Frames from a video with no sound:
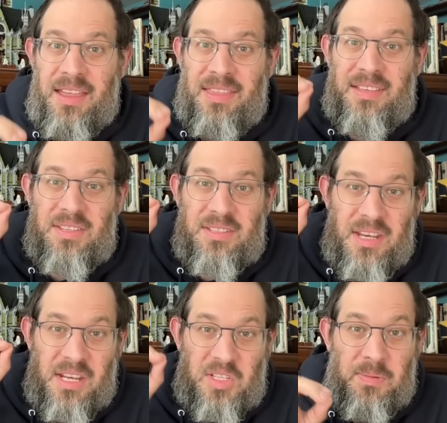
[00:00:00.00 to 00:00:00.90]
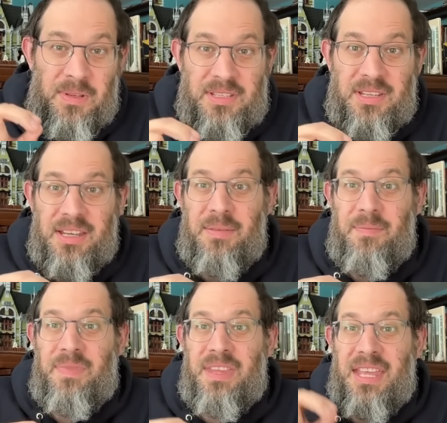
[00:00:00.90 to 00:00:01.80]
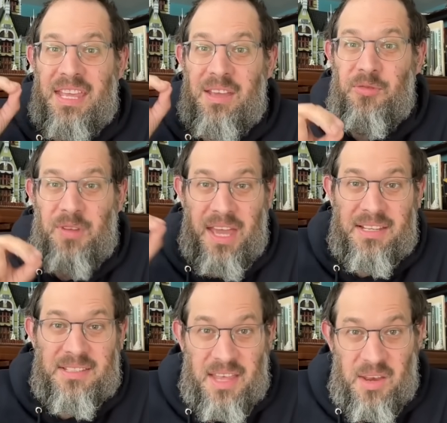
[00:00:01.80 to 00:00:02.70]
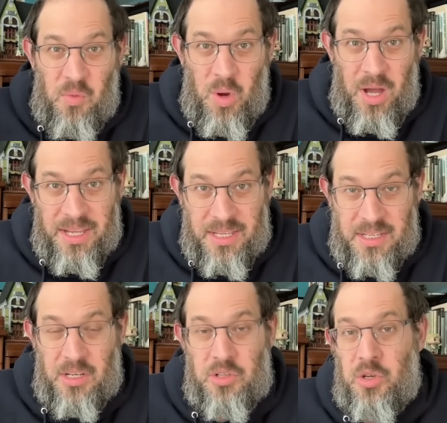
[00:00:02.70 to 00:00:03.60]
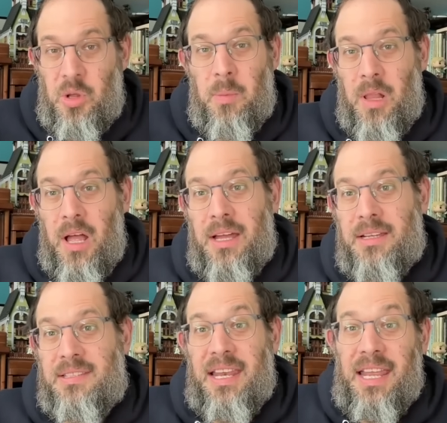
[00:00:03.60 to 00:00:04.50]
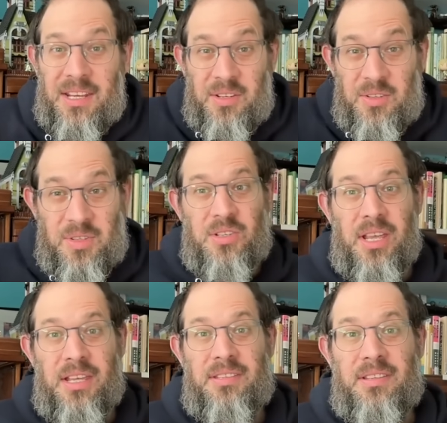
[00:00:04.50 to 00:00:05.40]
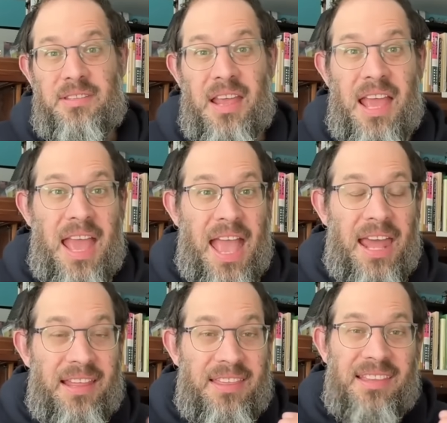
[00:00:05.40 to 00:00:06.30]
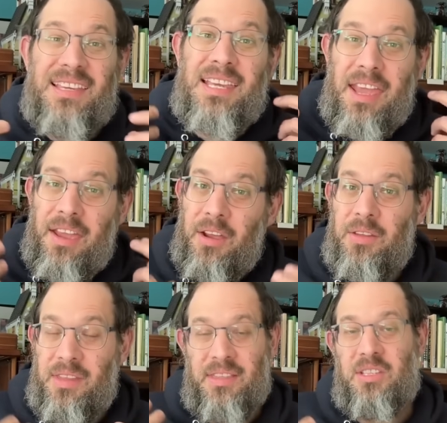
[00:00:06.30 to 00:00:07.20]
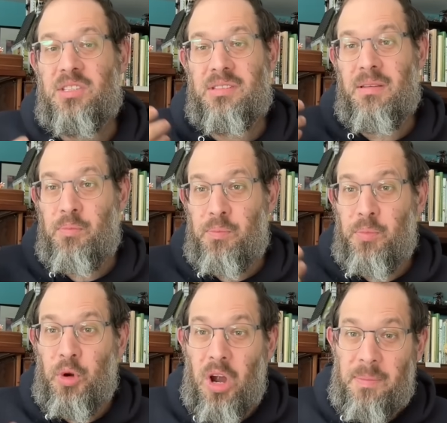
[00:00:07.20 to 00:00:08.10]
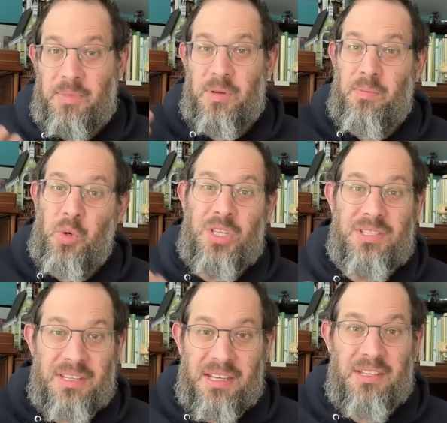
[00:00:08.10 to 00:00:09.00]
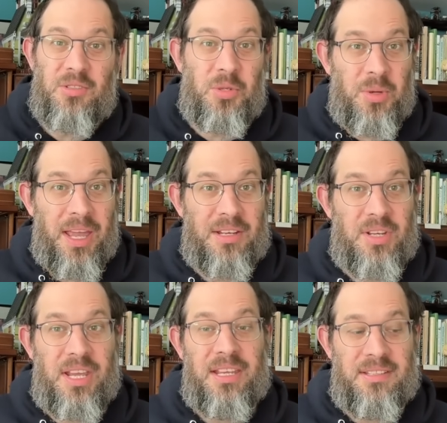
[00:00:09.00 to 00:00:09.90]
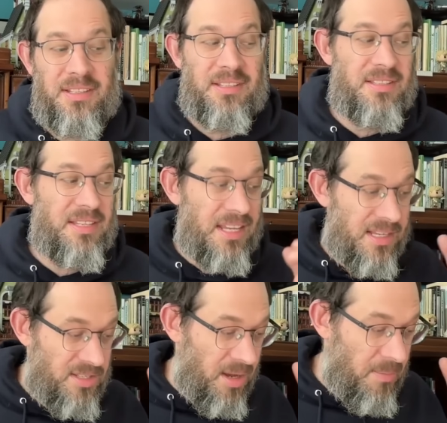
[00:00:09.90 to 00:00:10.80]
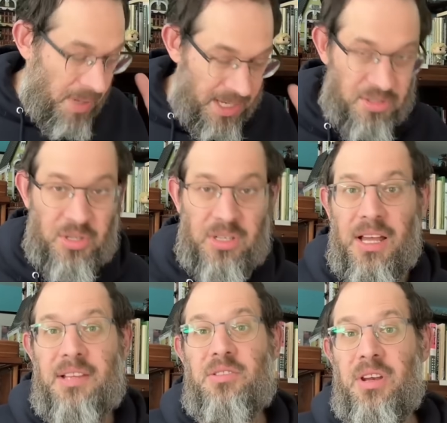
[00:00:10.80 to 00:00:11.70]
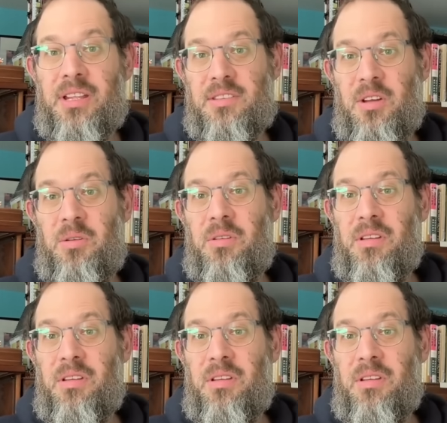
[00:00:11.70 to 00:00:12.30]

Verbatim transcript: This is an explicit if X then Y conditional blocks that handles edge cases. And I think the care that this prompt puts into edge cases is a masterclass on its own